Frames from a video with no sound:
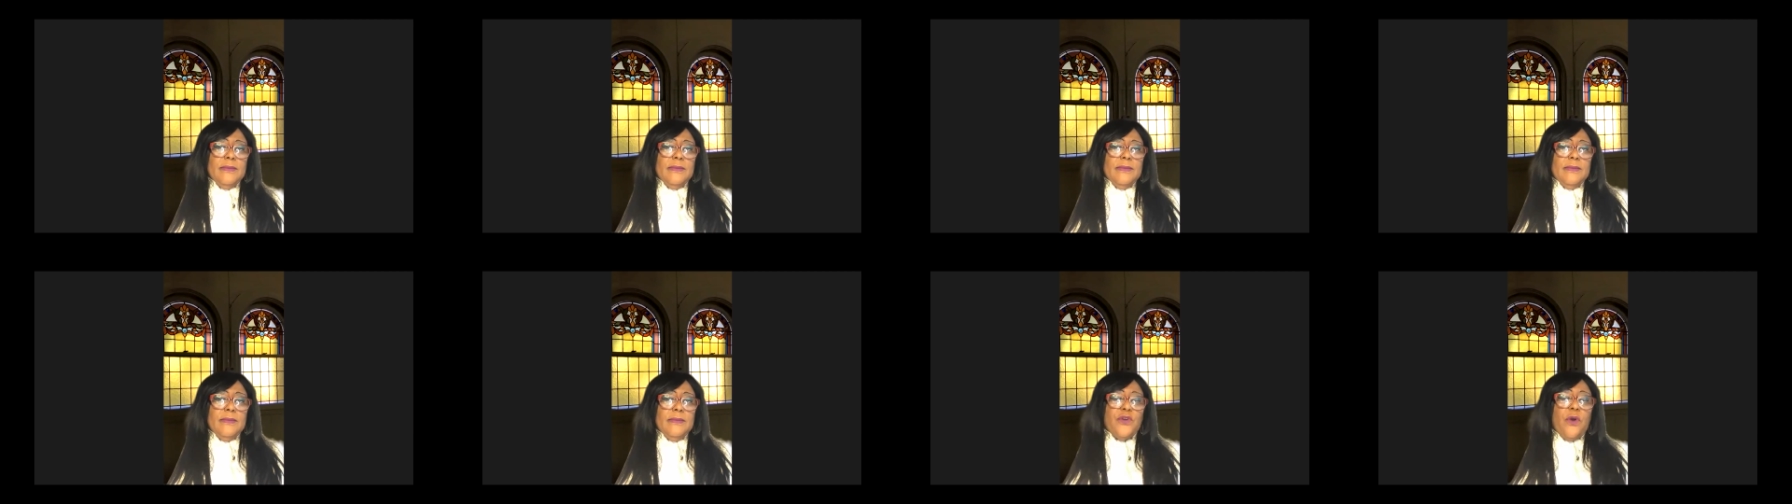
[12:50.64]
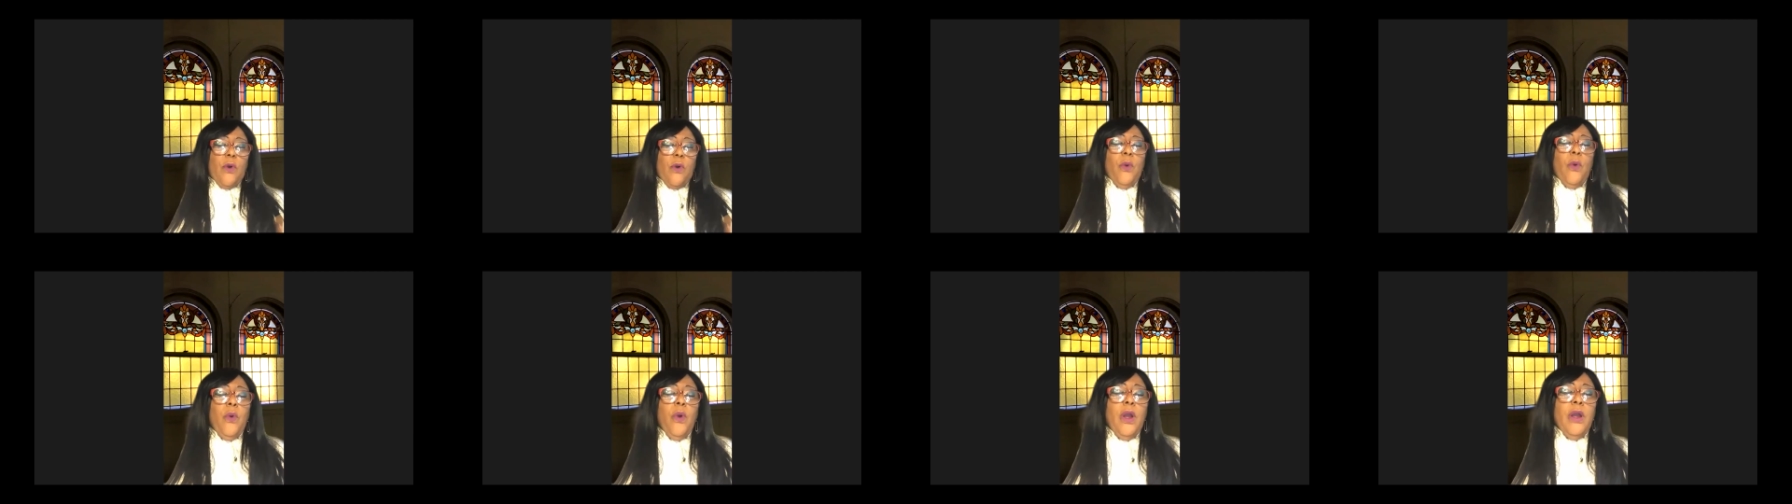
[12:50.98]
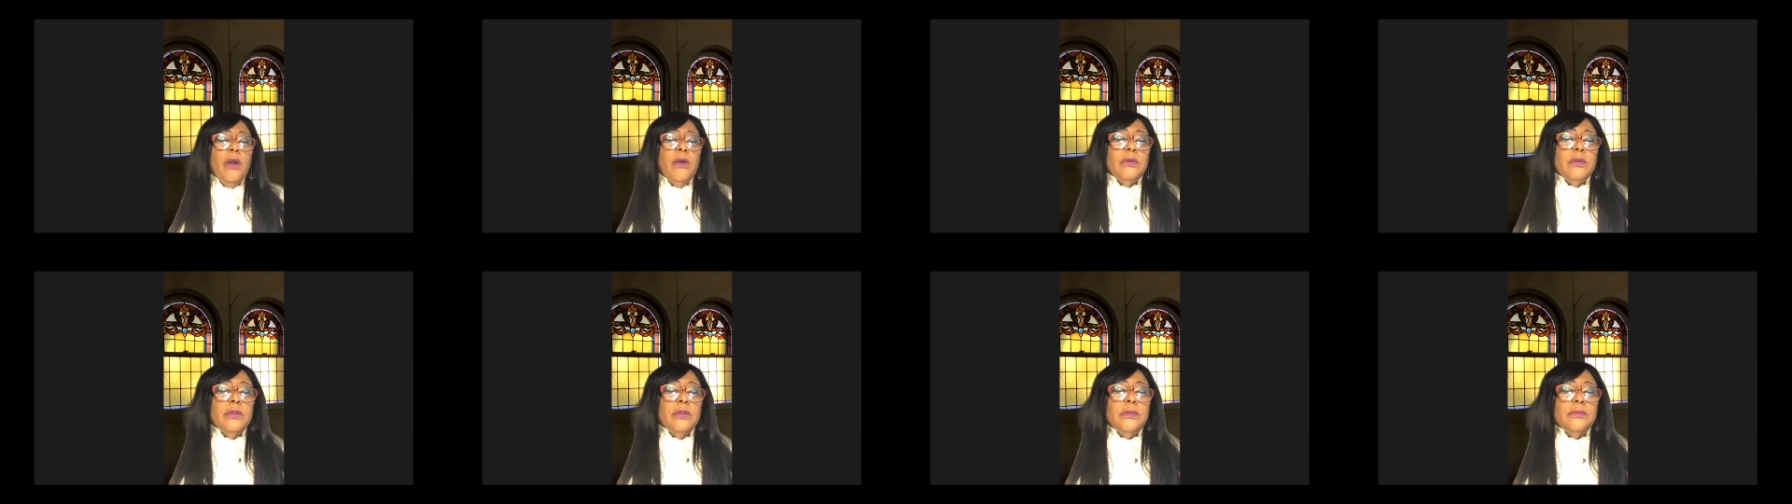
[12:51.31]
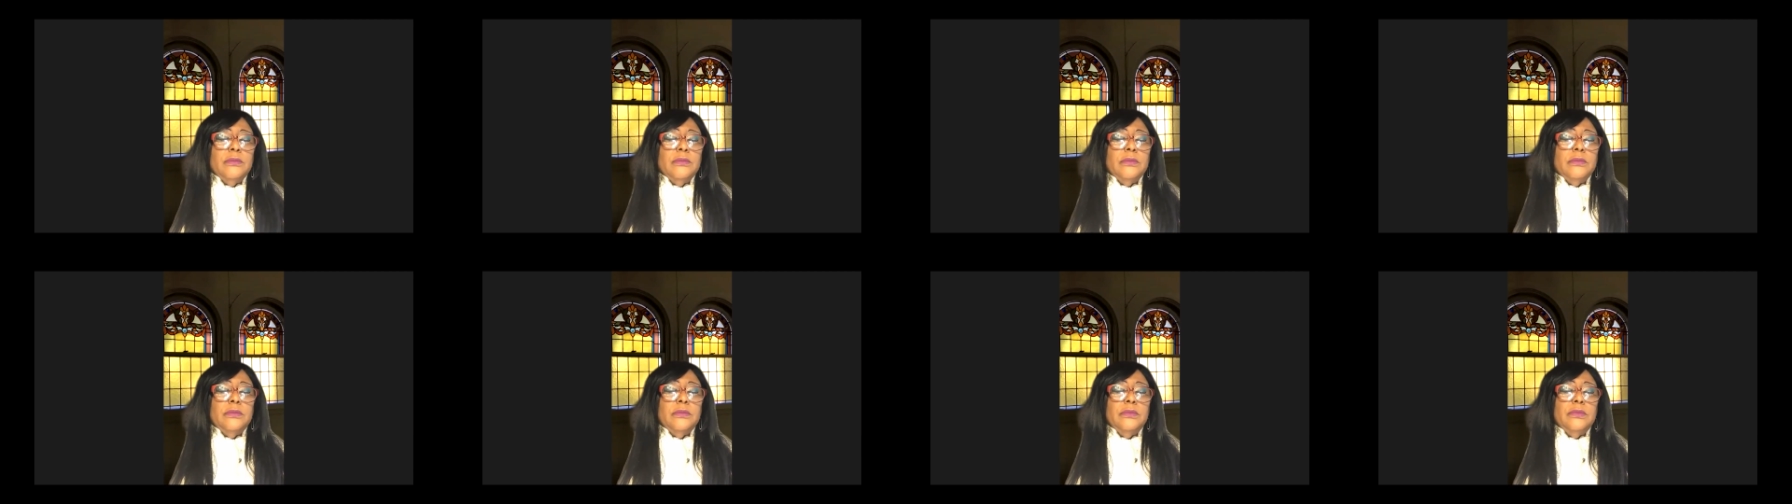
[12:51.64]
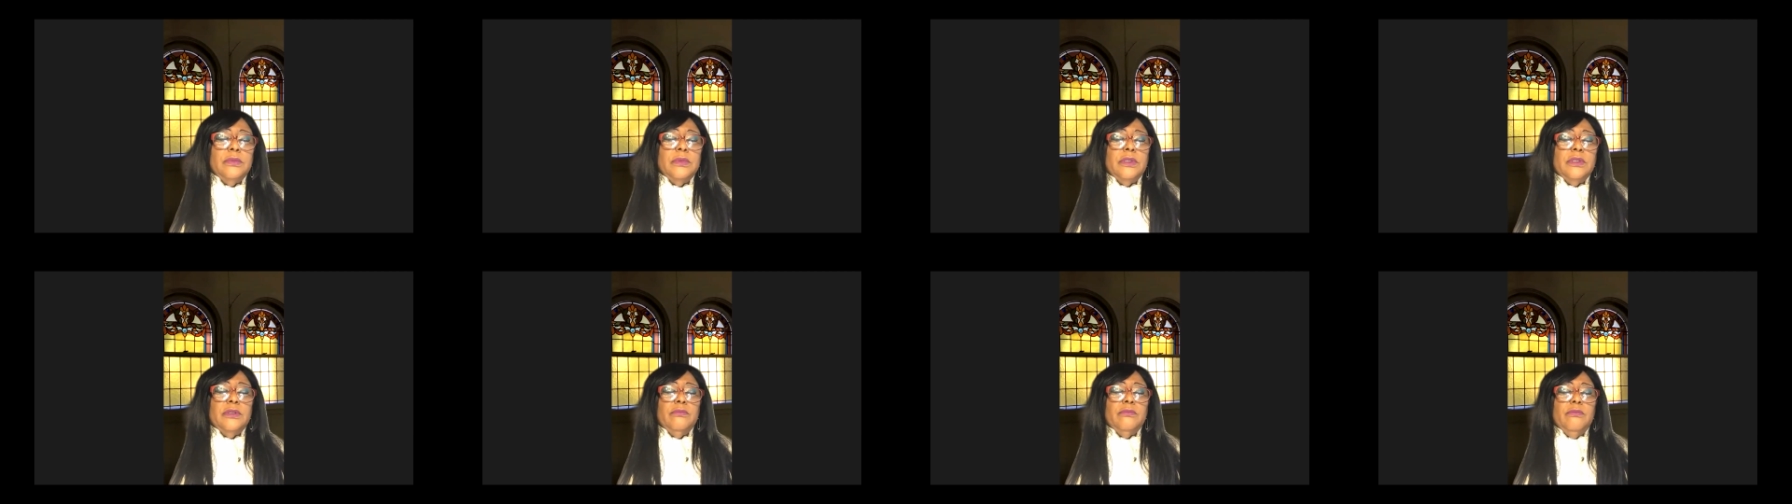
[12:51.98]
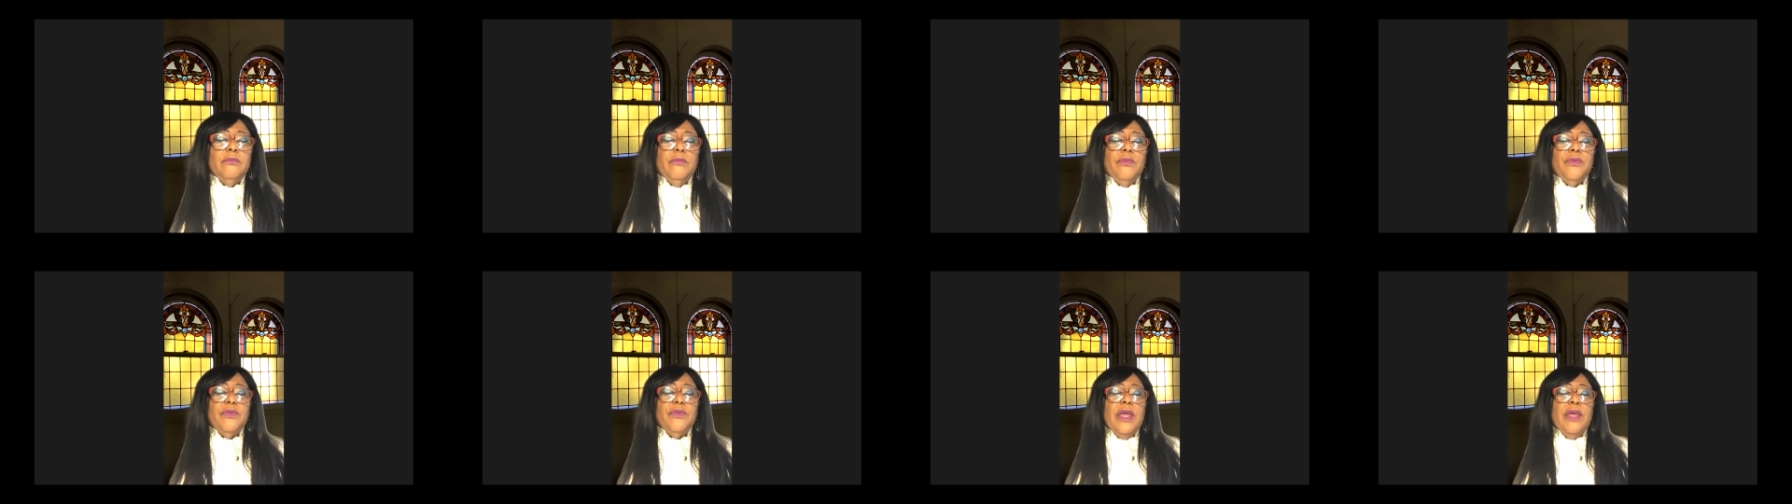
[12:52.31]
So
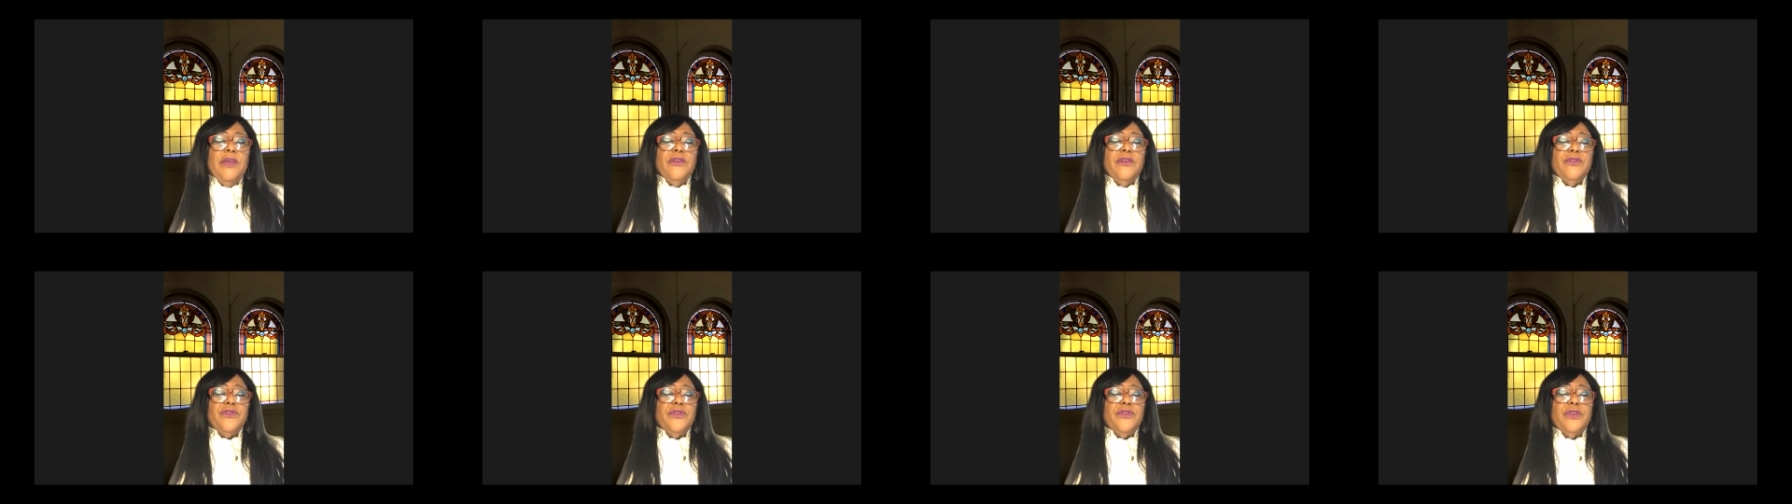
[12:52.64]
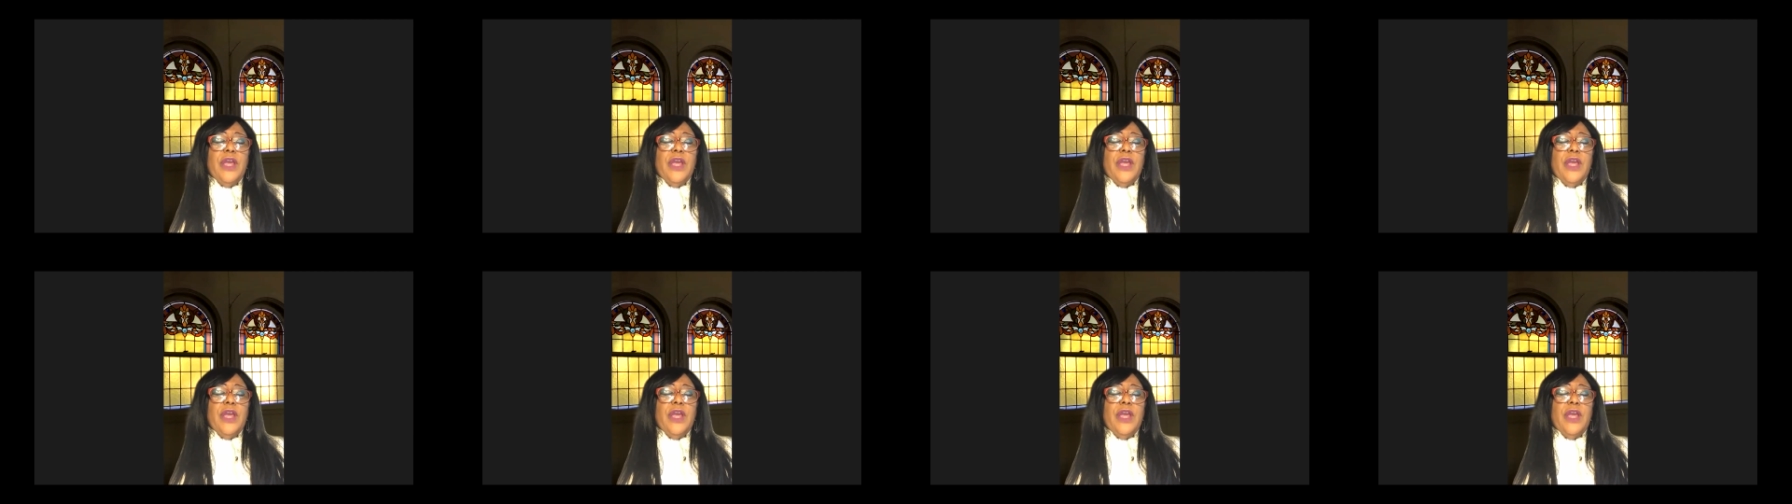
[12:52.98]
says,